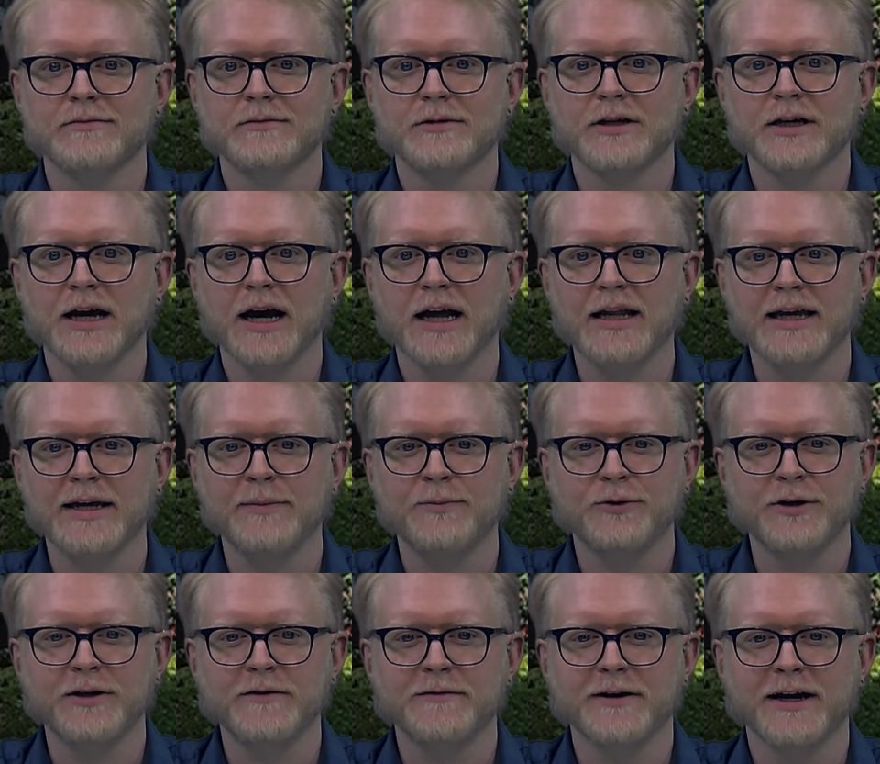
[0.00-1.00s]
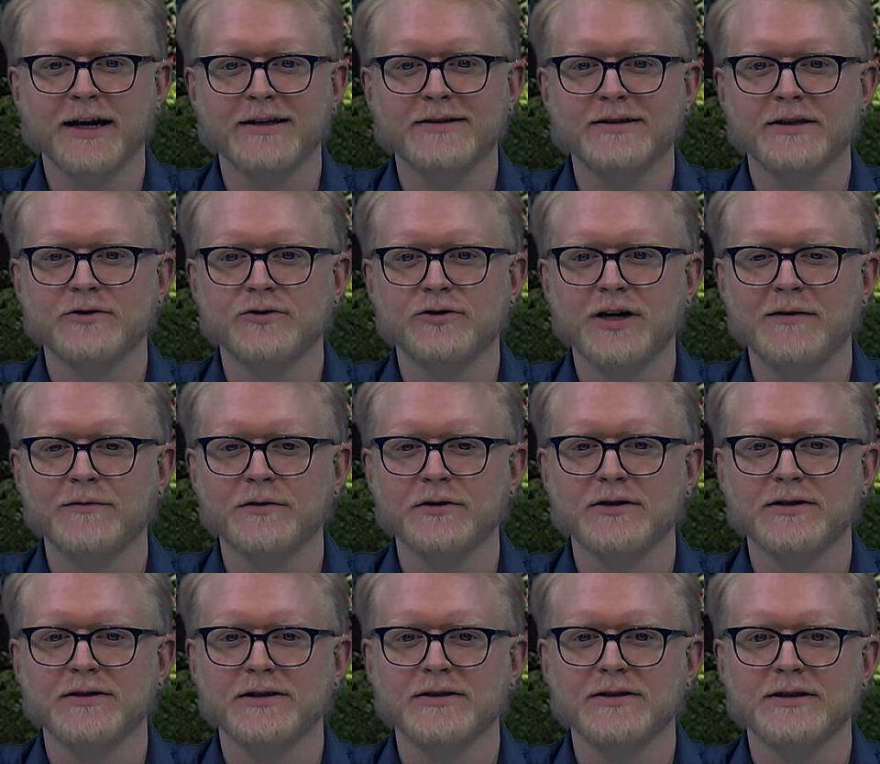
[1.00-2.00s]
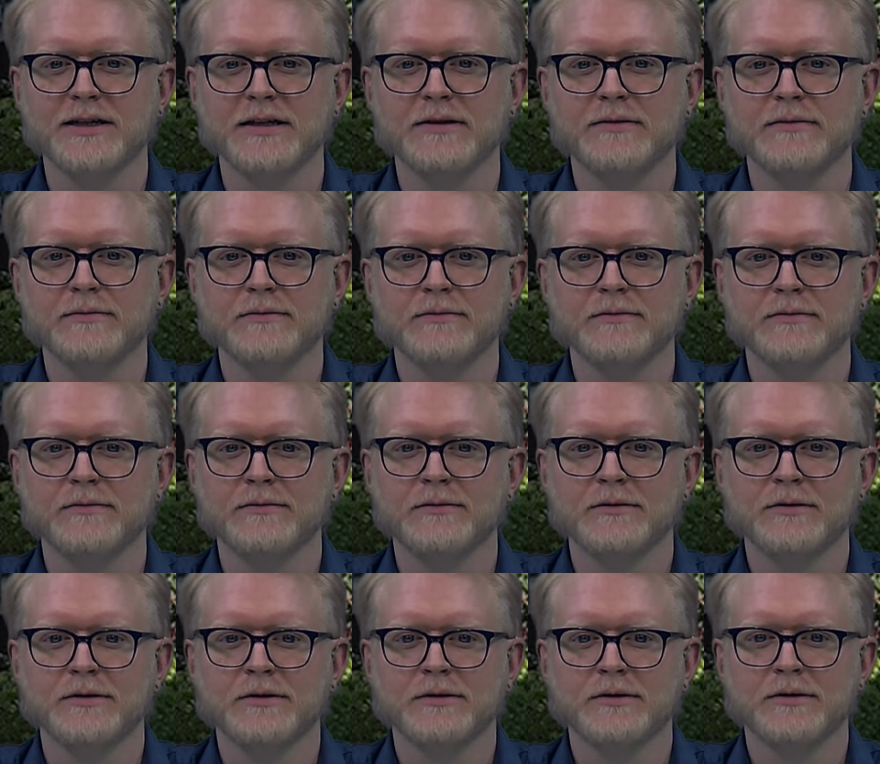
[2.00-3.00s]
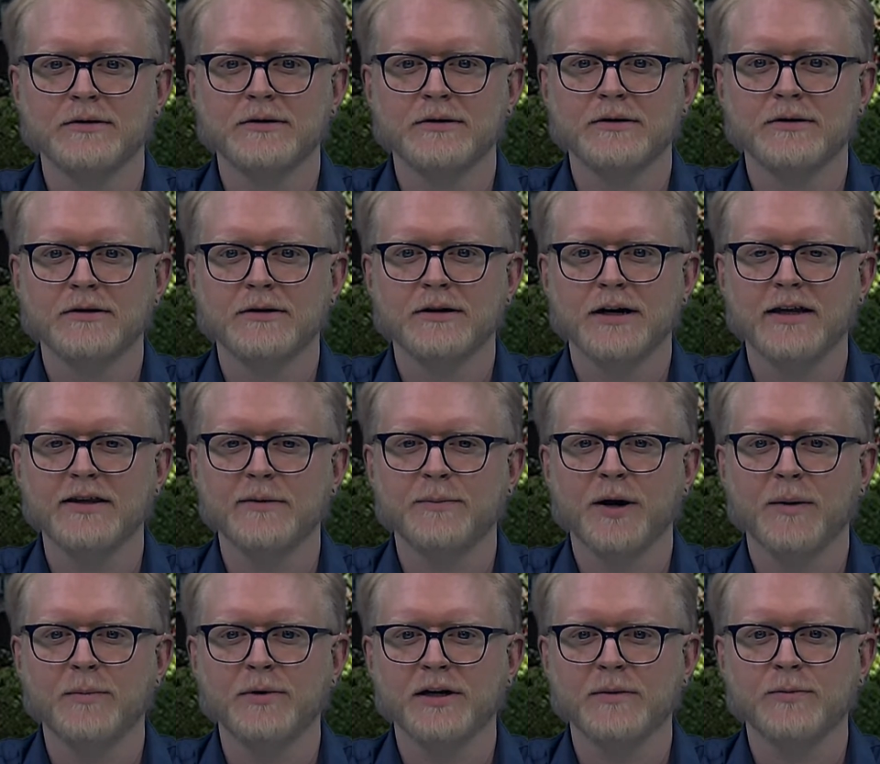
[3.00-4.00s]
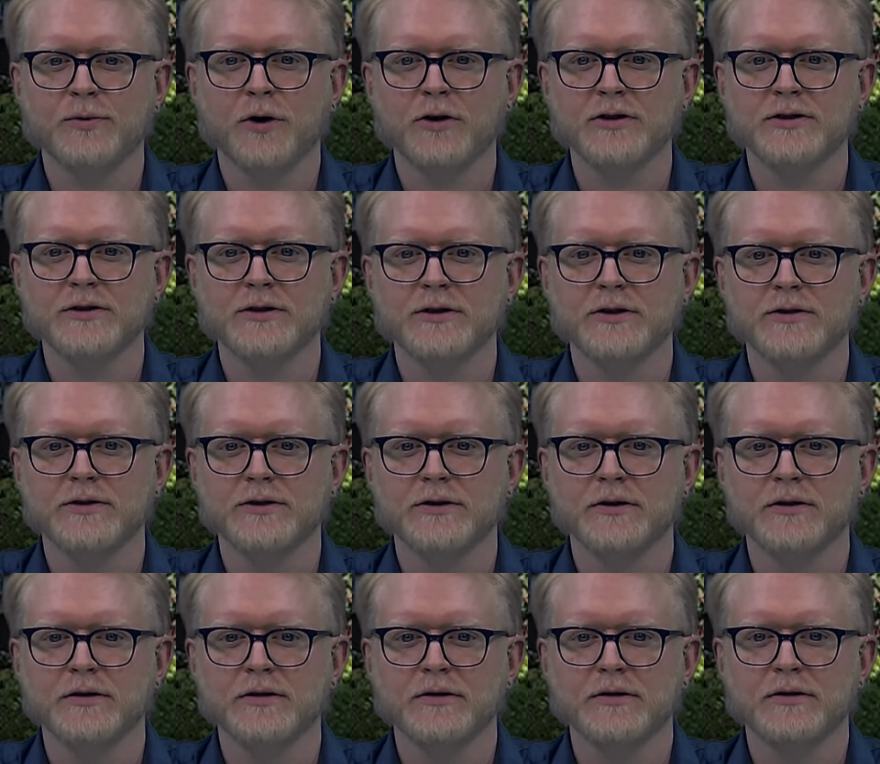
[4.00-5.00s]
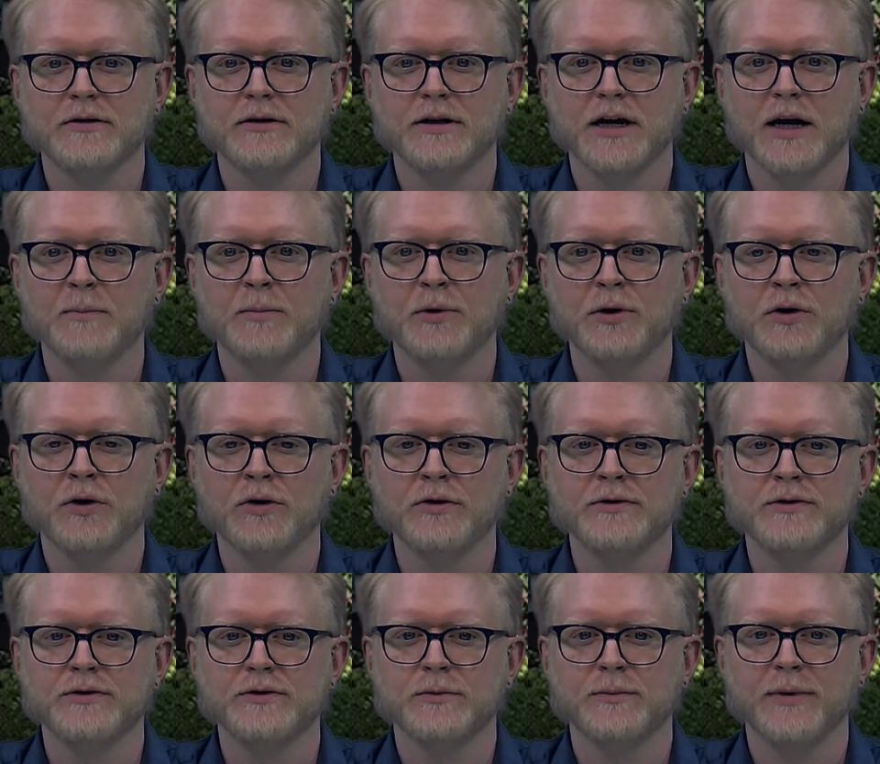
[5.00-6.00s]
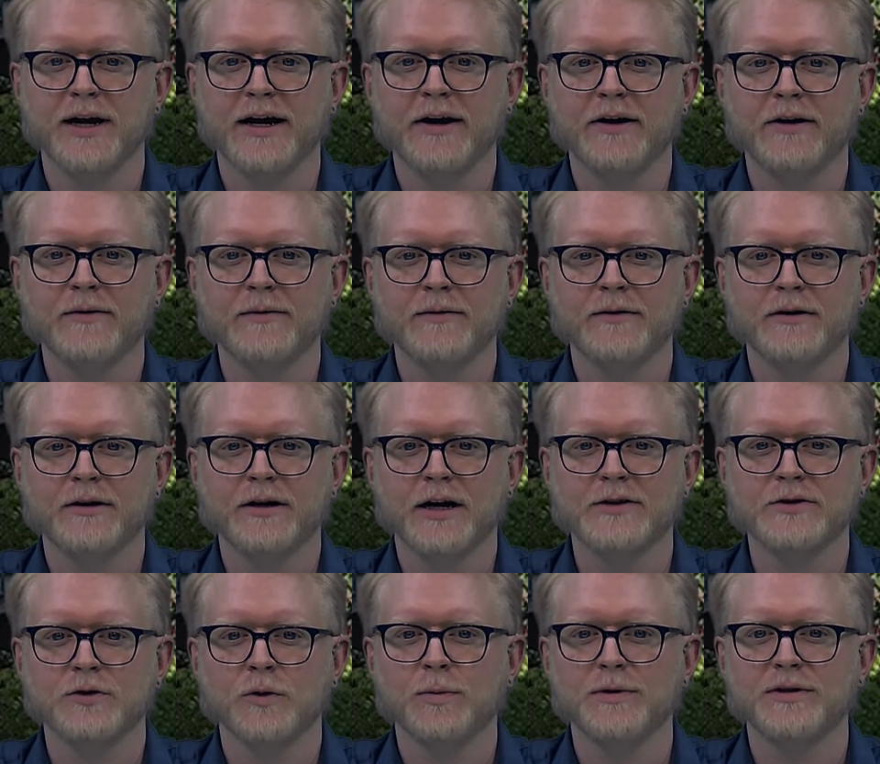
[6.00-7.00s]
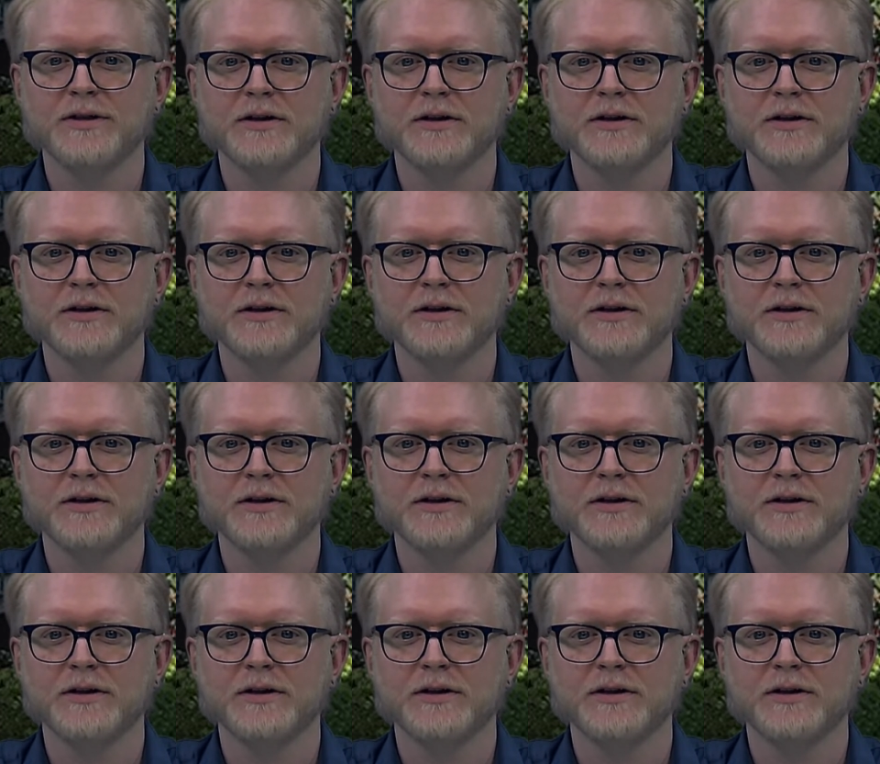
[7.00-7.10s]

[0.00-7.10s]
The Calais prefect had travelled to the scene, and the public prosecutor at Boulogne-sur-Mer has opened an